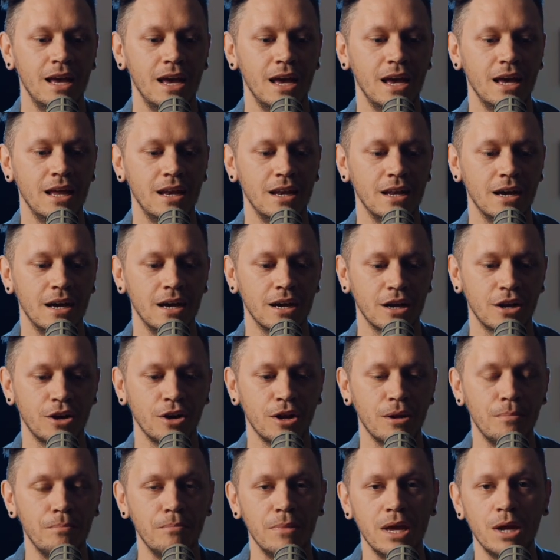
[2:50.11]
and
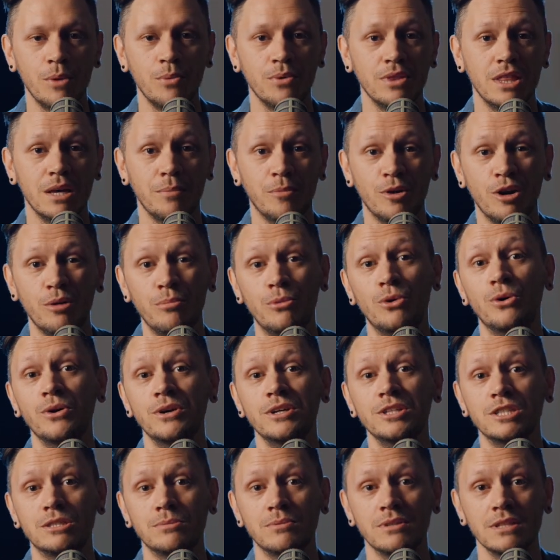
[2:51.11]
kind of meet with them on a more
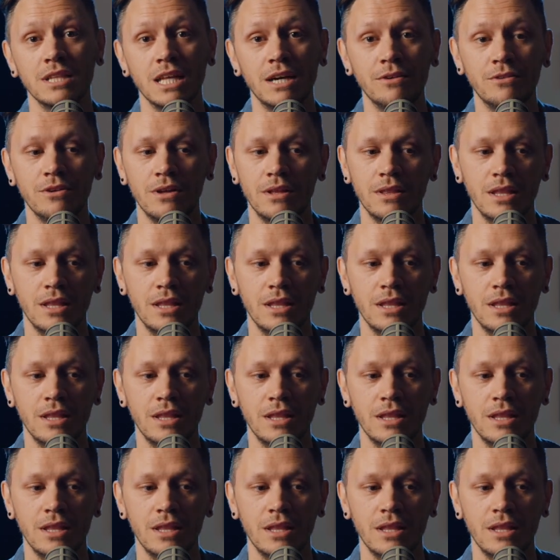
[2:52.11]
intimate level.